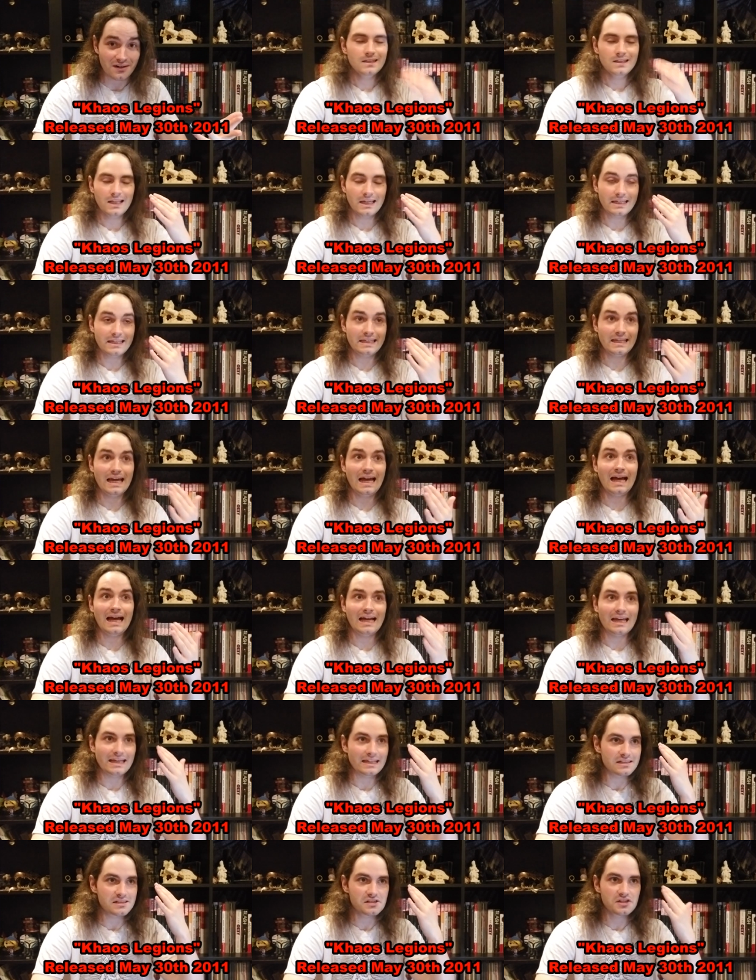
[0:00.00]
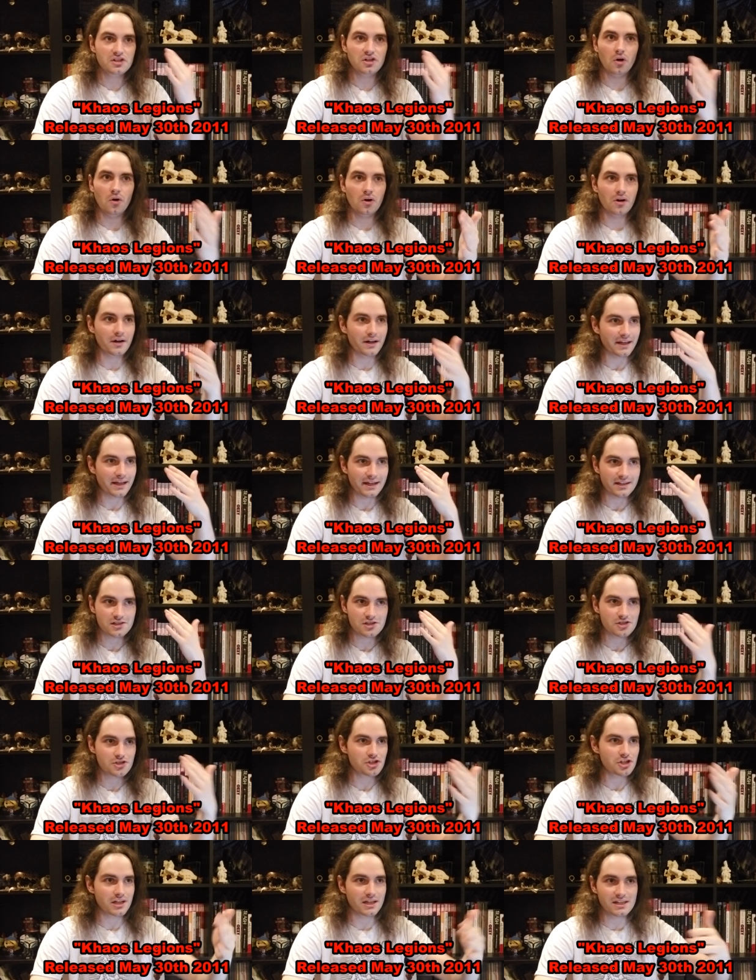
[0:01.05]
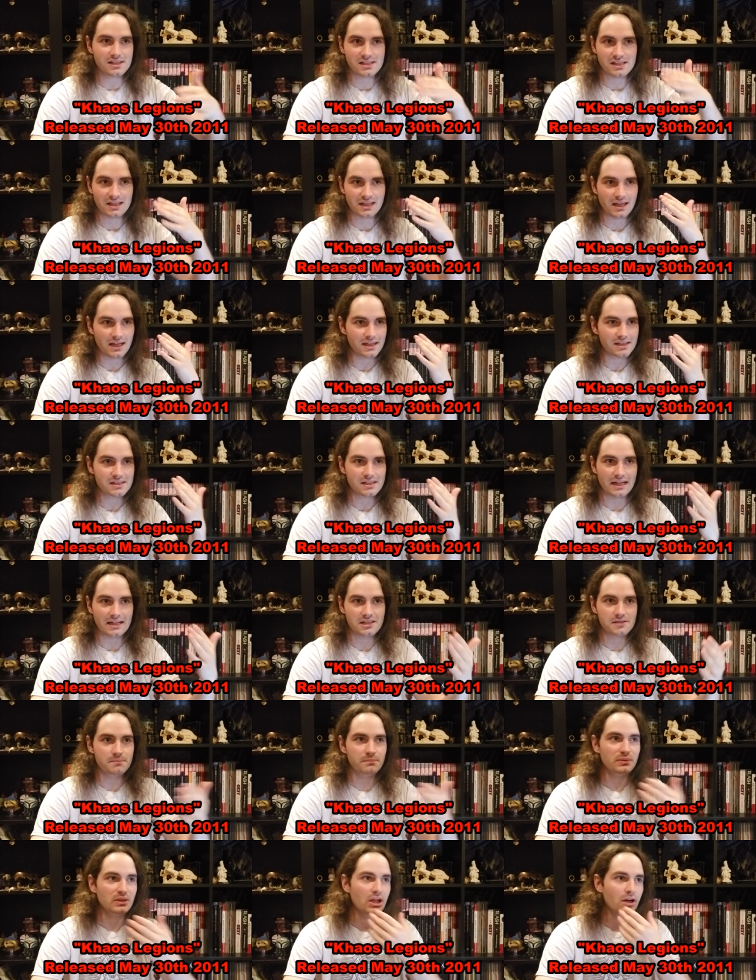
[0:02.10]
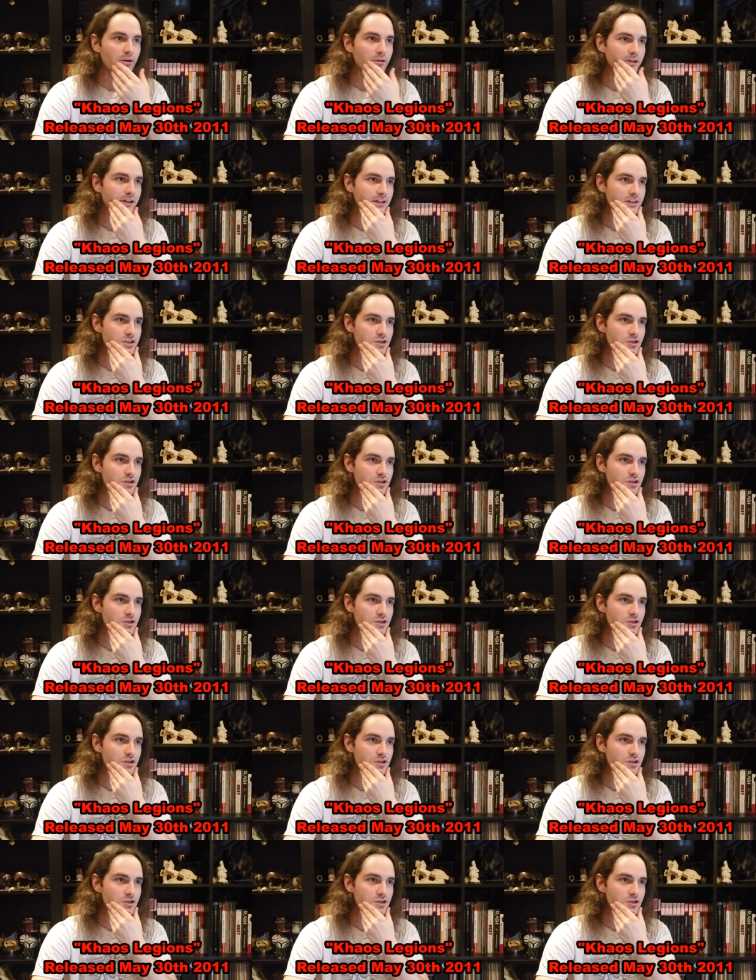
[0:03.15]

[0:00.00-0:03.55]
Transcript: Like yeah, it's corny, it's cheesy, it's it's bloated.